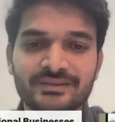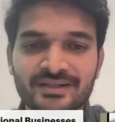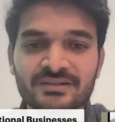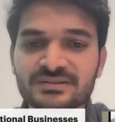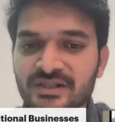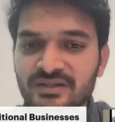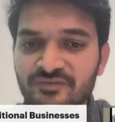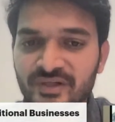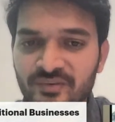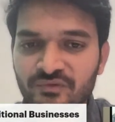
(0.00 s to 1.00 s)
there are certain
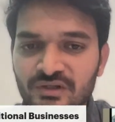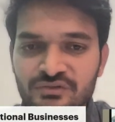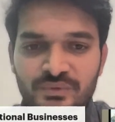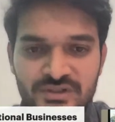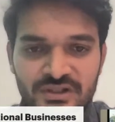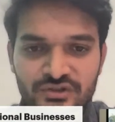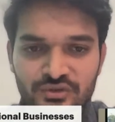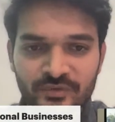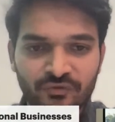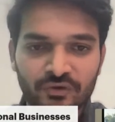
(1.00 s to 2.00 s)
frameworks which needs to
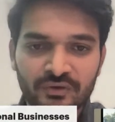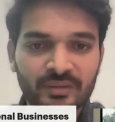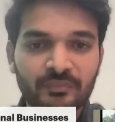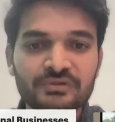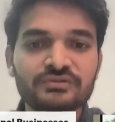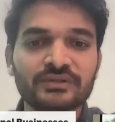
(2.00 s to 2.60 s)
be followed upon.